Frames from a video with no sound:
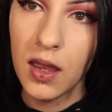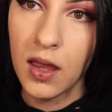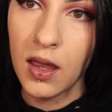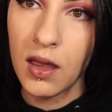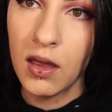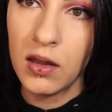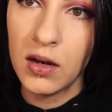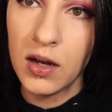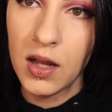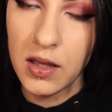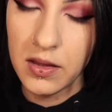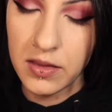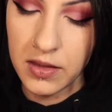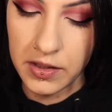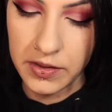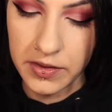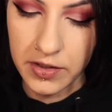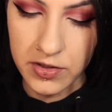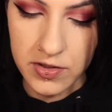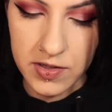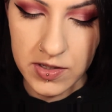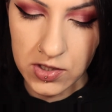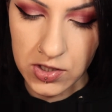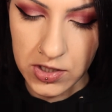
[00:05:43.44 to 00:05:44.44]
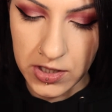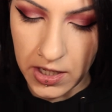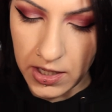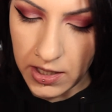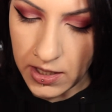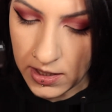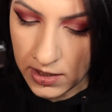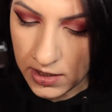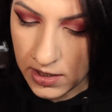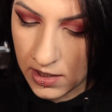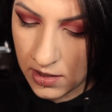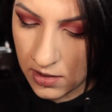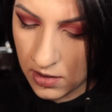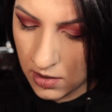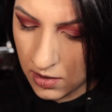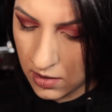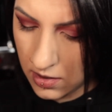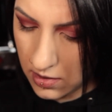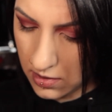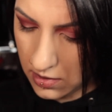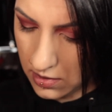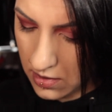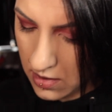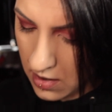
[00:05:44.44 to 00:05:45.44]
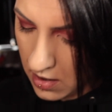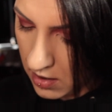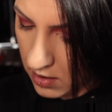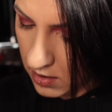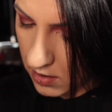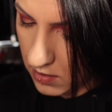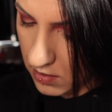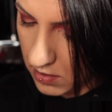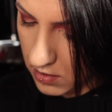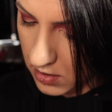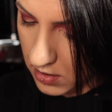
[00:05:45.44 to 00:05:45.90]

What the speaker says: and I think there's a shade in here that